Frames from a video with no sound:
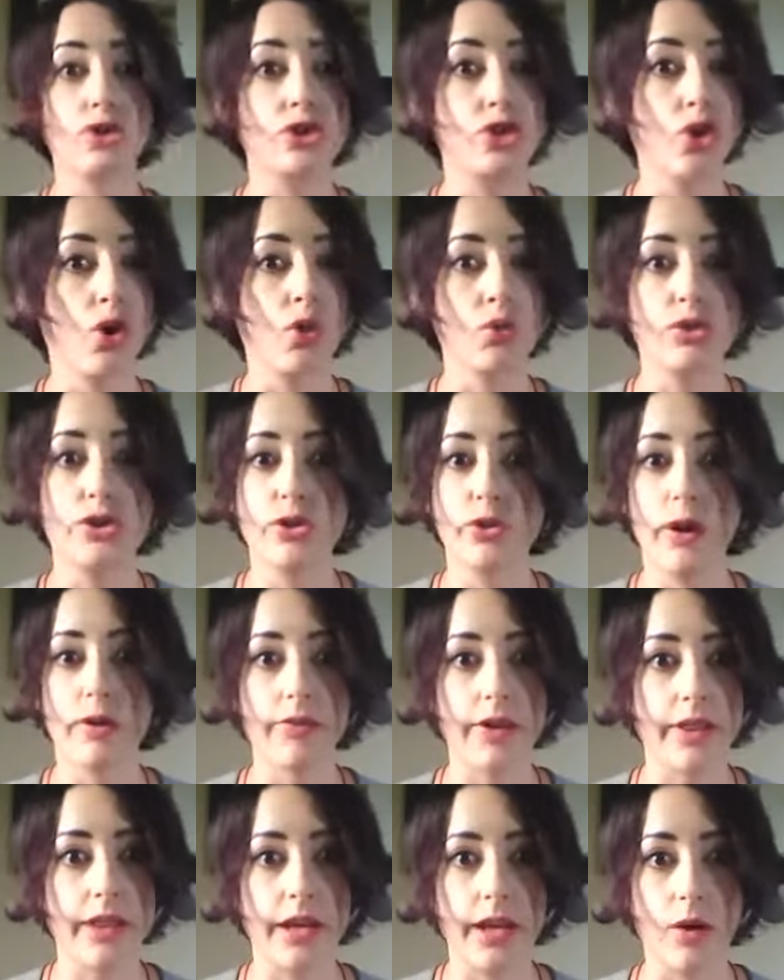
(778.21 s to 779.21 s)
don't do
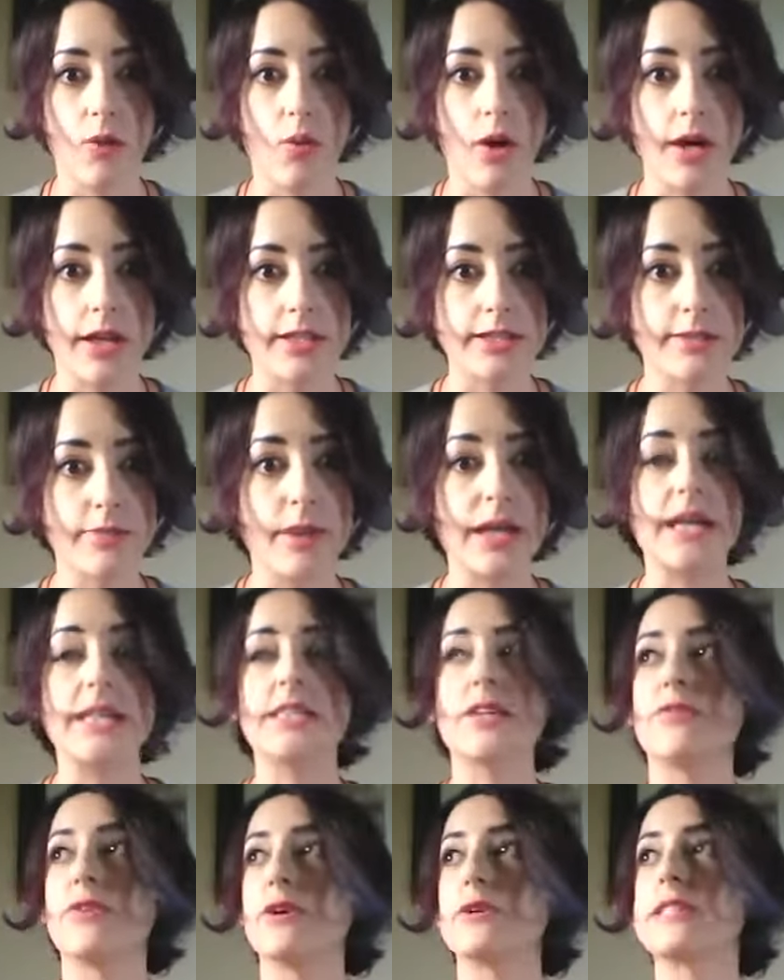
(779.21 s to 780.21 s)
everything at once,
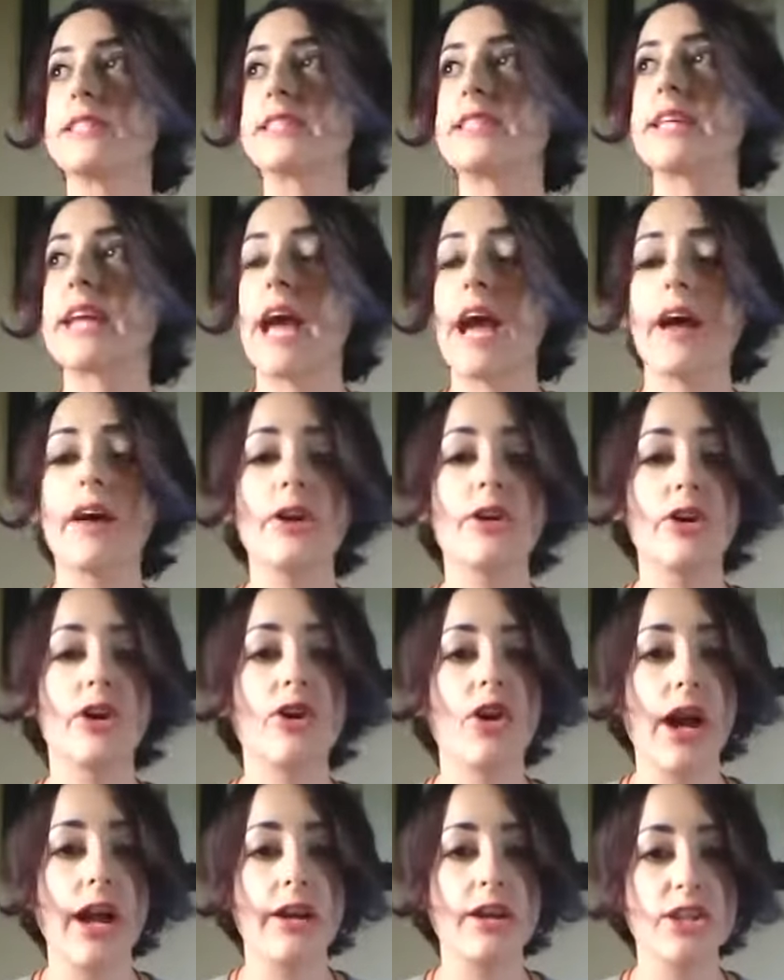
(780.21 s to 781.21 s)
because if you scatter
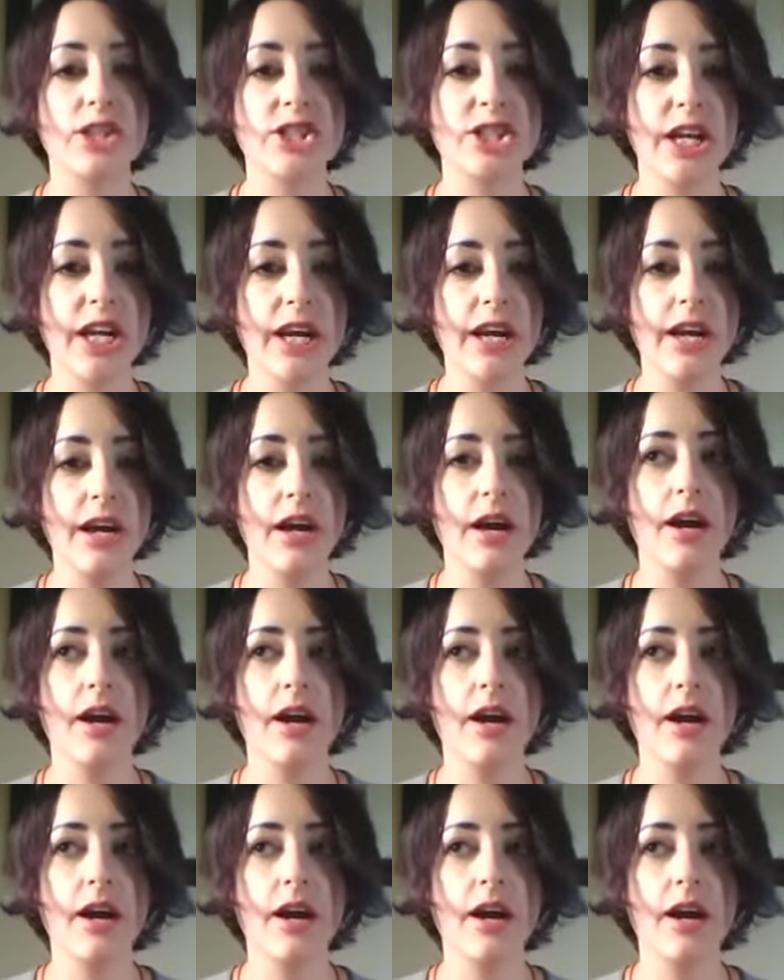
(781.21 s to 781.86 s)
your energy,